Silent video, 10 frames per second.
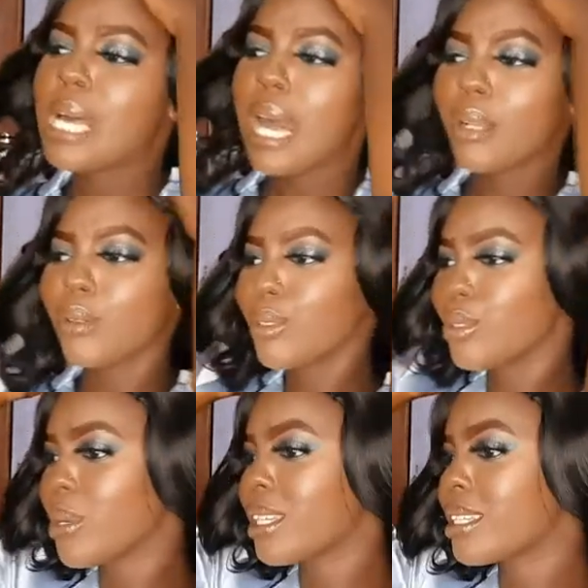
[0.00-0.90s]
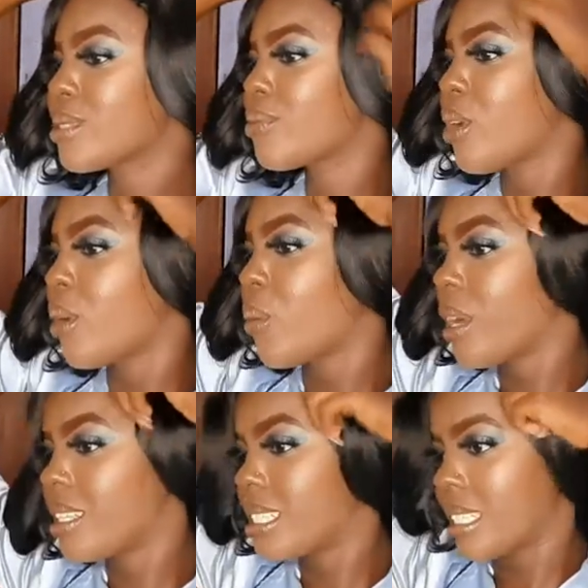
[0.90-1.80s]
I'll also wear this for a
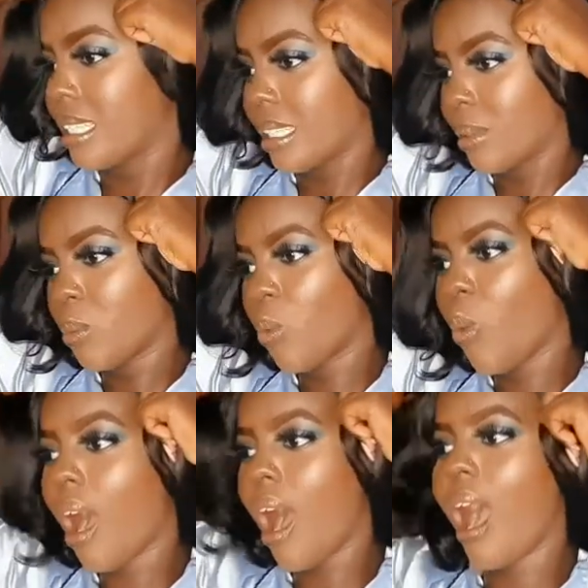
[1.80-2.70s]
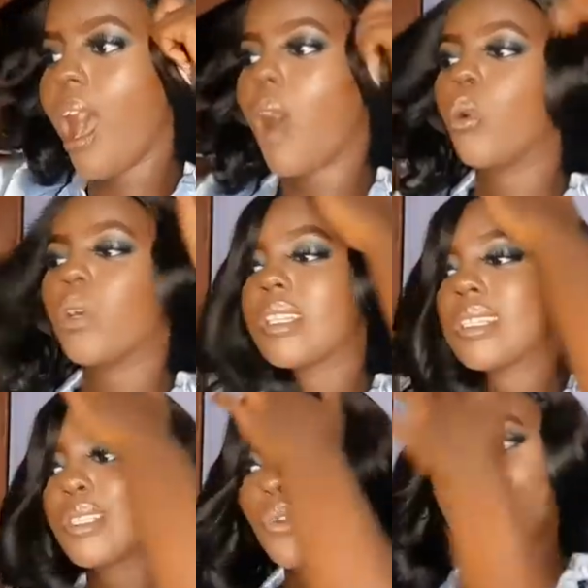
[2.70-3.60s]
wedding. Wow. Look at
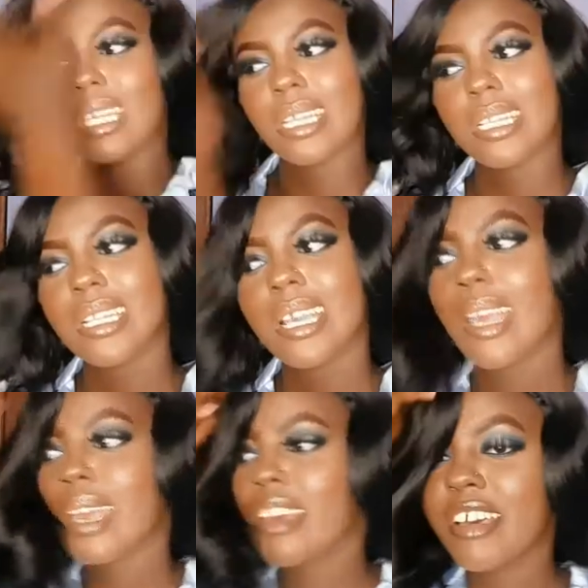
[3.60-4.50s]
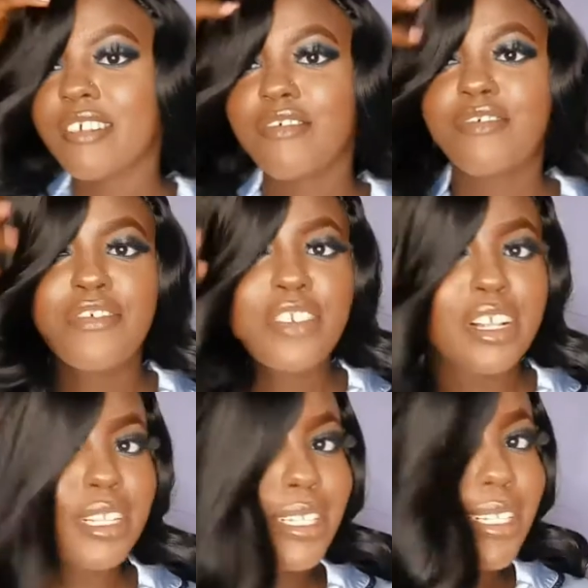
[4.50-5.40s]
this unit.
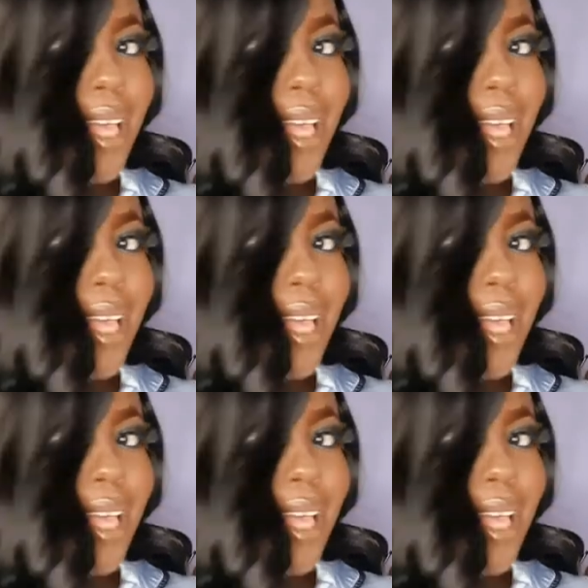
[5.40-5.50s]
Feels